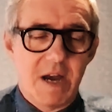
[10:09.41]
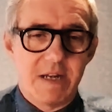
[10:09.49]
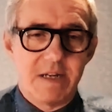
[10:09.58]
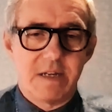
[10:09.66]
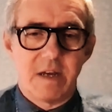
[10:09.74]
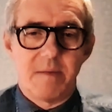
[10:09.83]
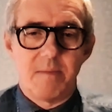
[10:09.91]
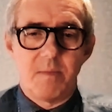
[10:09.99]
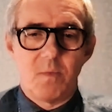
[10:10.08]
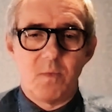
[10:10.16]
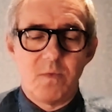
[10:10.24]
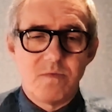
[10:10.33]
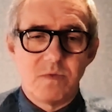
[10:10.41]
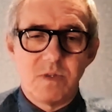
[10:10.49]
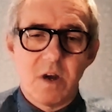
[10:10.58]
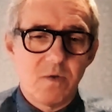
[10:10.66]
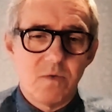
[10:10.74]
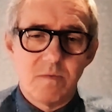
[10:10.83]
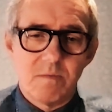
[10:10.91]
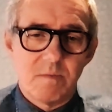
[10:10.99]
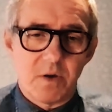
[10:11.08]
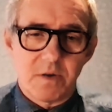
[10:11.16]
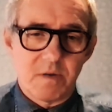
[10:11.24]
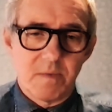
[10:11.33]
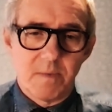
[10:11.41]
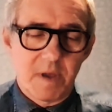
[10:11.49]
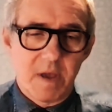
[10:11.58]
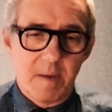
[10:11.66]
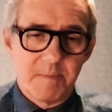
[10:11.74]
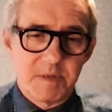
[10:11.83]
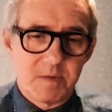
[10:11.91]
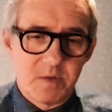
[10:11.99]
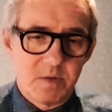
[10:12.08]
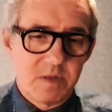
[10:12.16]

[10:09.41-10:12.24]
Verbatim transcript: and um, no model comes